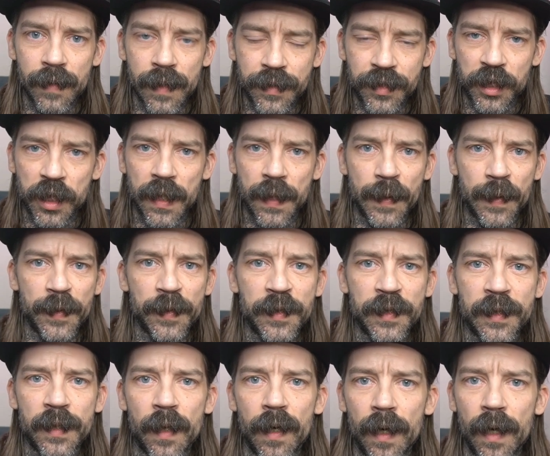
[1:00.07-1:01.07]
this
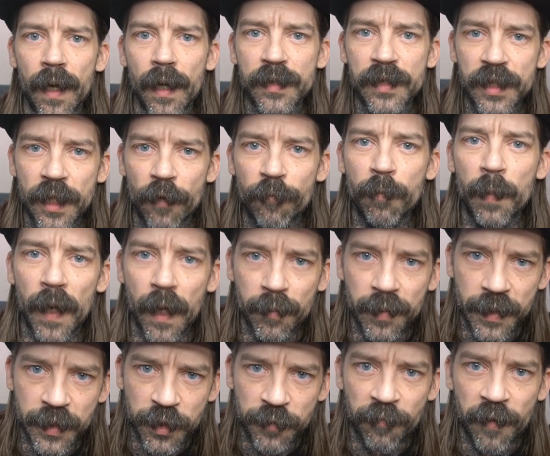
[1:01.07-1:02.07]
year's
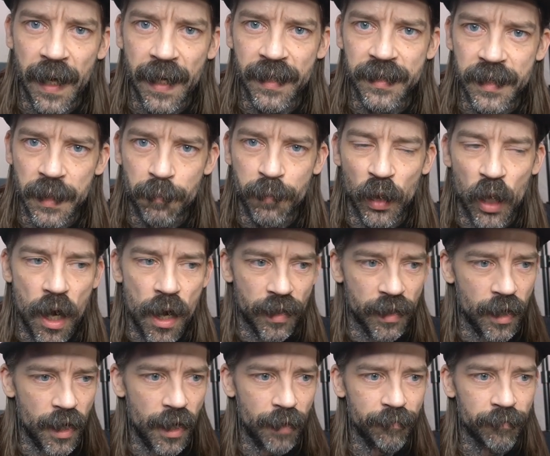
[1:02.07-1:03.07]
self-published fantasy
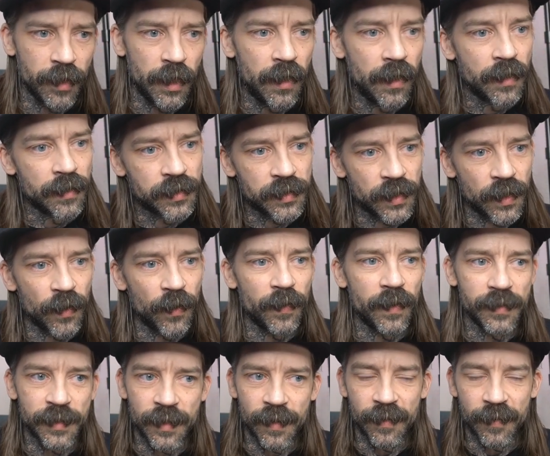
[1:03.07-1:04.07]
blog off. So
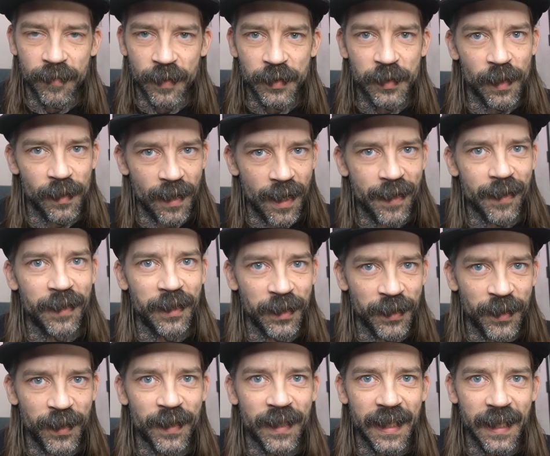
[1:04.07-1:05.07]
there's a lot of
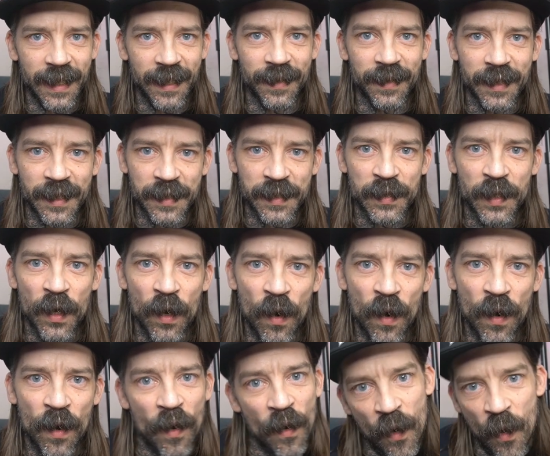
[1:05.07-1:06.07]
good in this
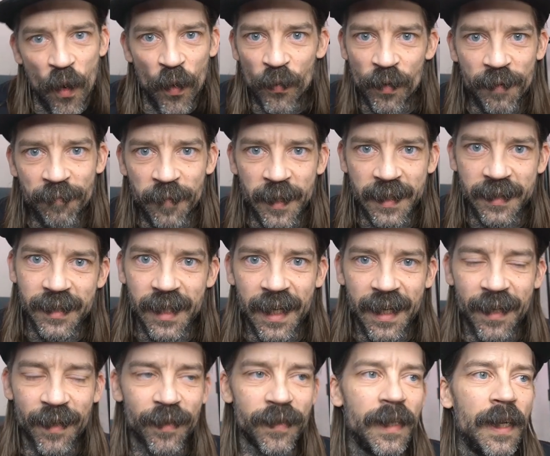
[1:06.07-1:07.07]
horrific
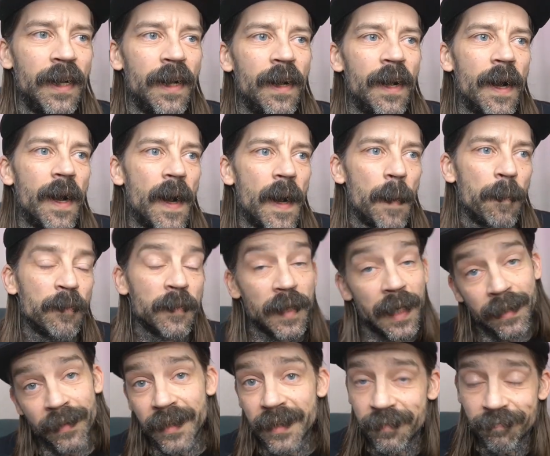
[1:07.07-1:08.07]
tale. And
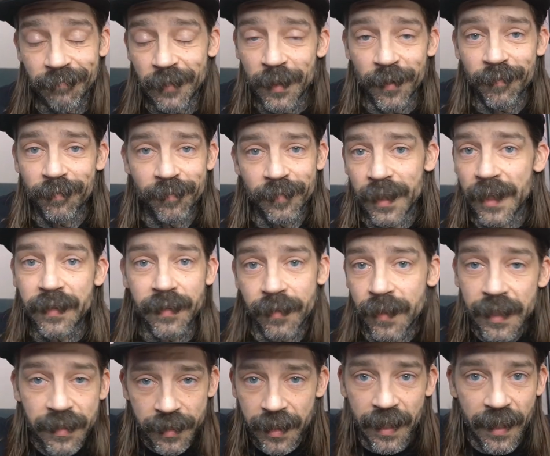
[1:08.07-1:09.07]
let's
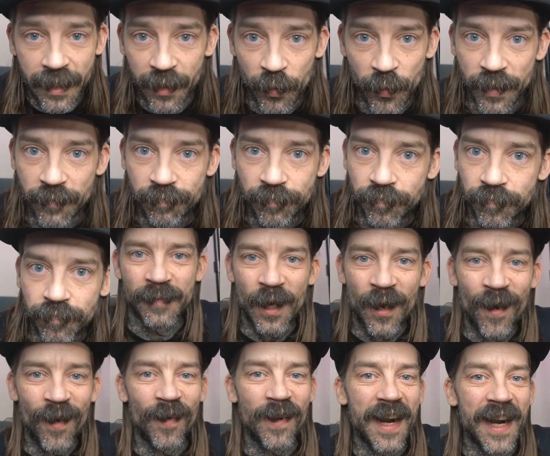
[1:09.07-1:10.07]
get into it.
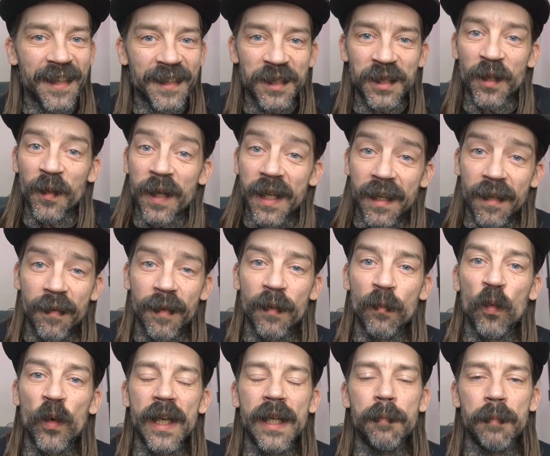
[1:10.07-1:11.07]
All right, so here in
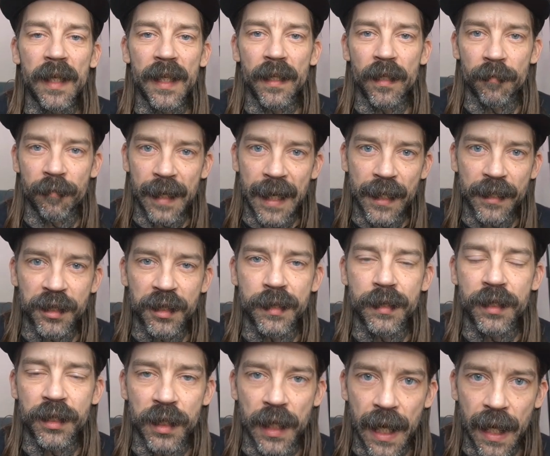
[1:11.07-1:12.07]
We Men of Ash
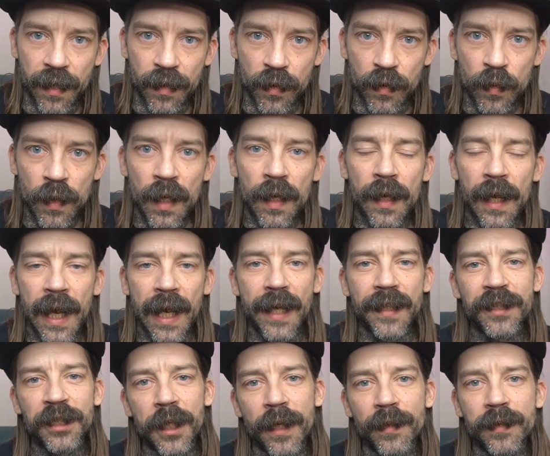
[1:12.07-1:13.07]
and Shadow,
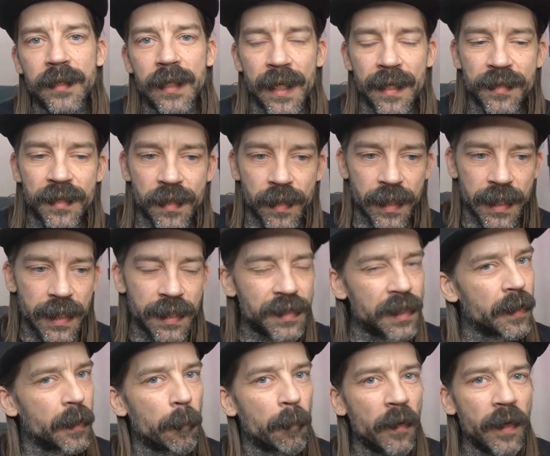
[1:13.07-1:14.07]
H.L. Tinsley is
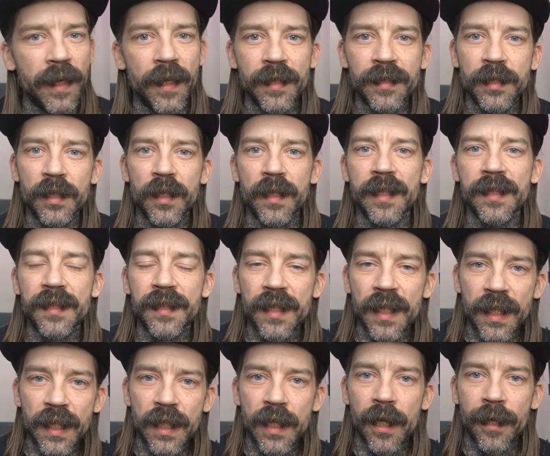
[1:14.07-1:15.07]
going to bring us to the
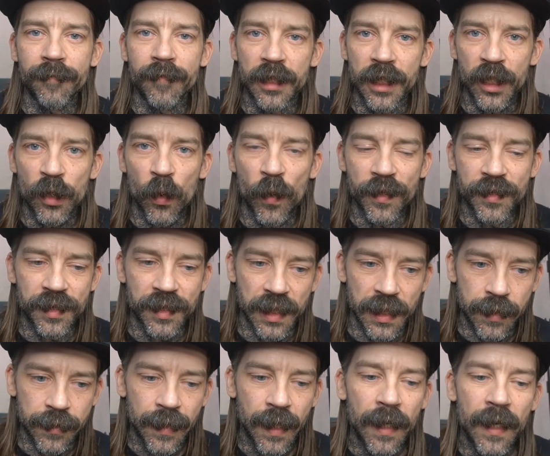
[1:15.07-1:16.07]
city of
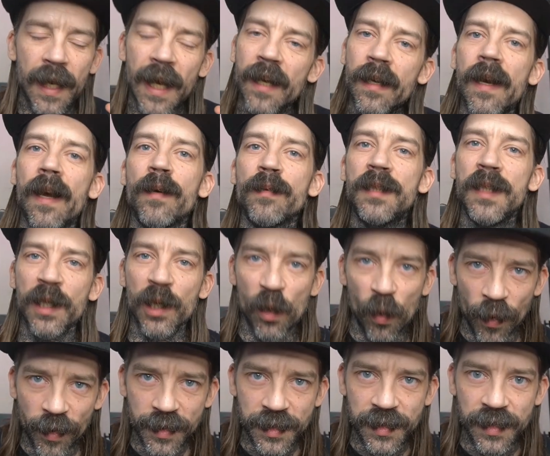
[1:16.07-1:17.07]
D'Orsay. And now
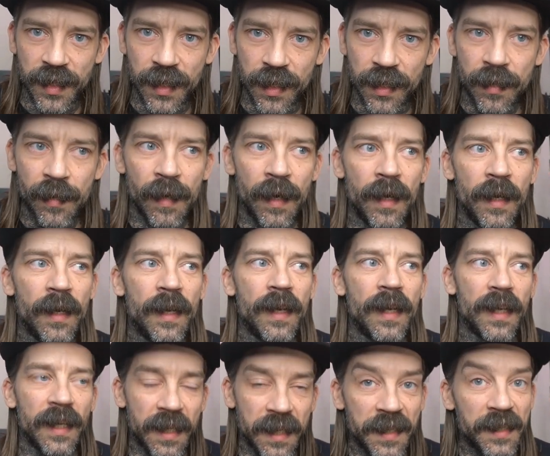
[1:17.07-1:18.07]
D'Orsay
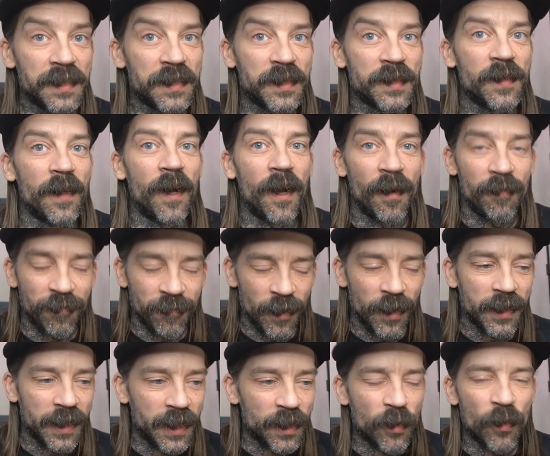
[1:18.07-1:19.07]
is a
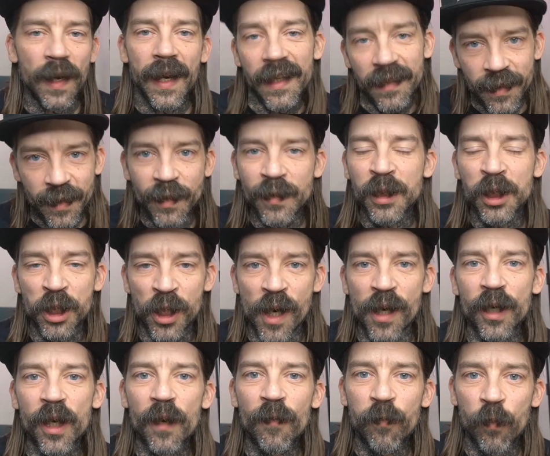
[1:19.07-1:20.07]
fucking great little
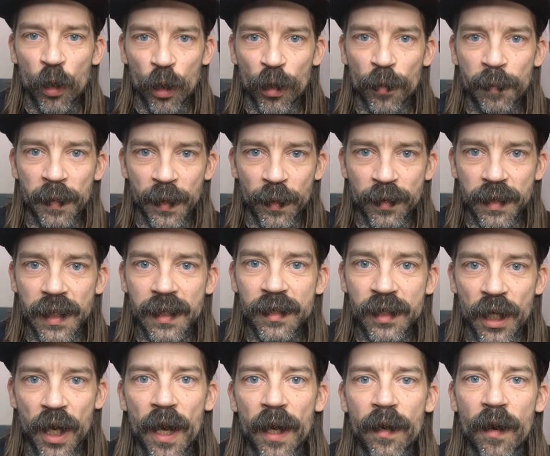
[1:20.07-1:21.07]
chunk of world building
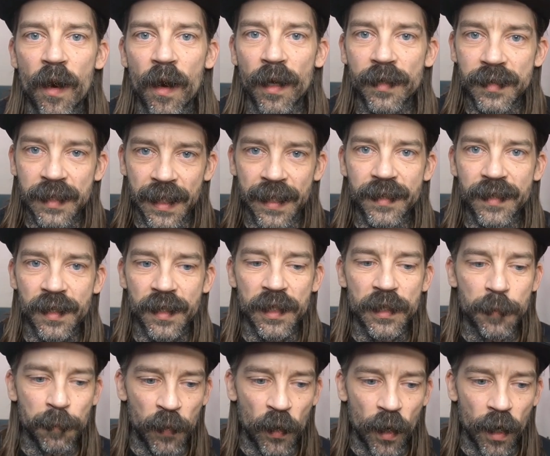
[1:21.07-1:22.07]
done on
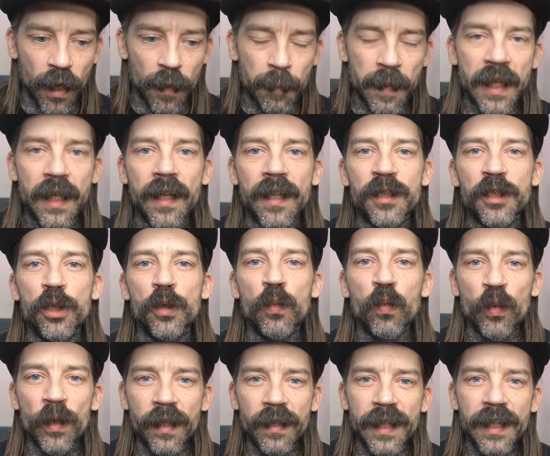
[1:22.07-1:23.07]
Tinsley's part, because you
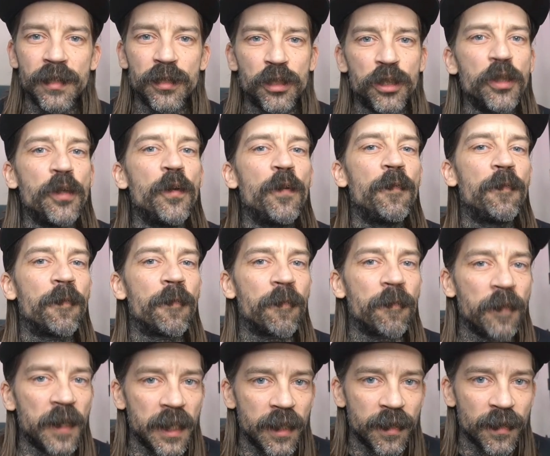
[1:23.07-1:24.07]
really do
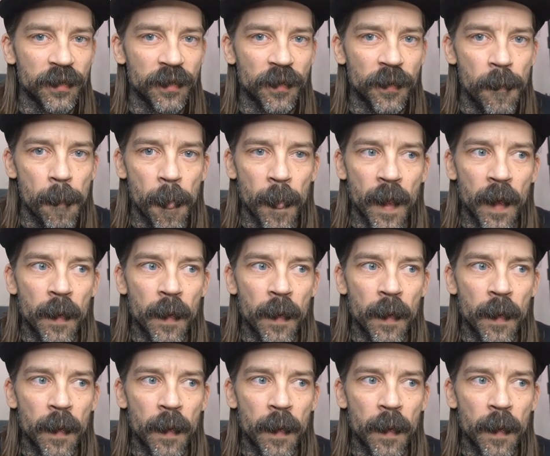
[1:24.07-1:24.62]
feel